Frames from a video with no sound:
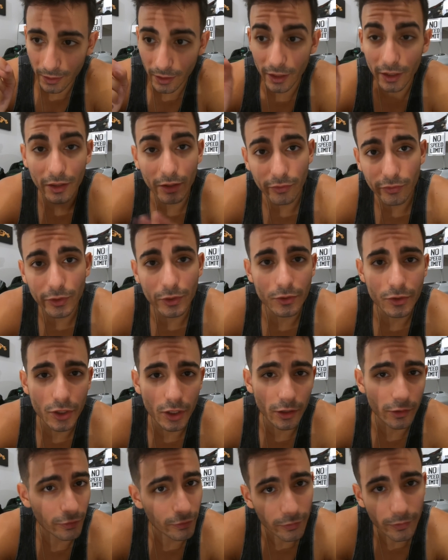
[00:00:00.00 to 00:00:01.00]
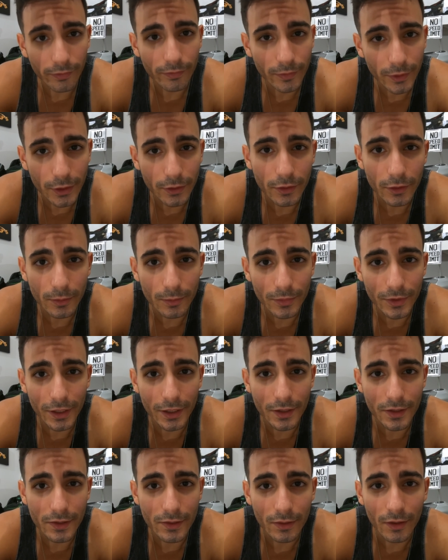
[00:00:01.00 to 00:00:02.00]
In the future, if YouTube
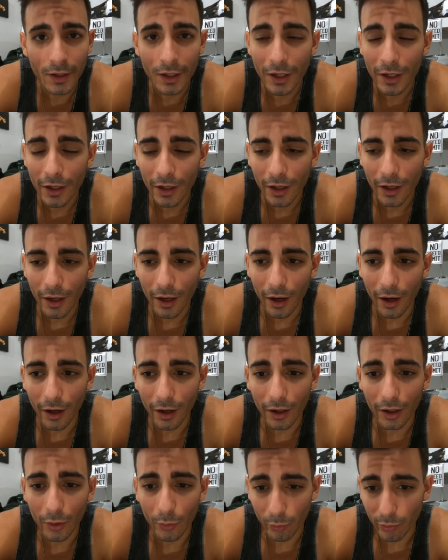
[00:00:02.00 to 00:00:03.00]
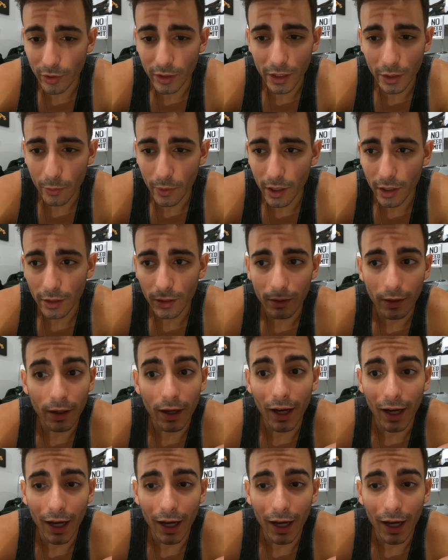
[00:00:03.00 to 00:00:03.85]
does really well,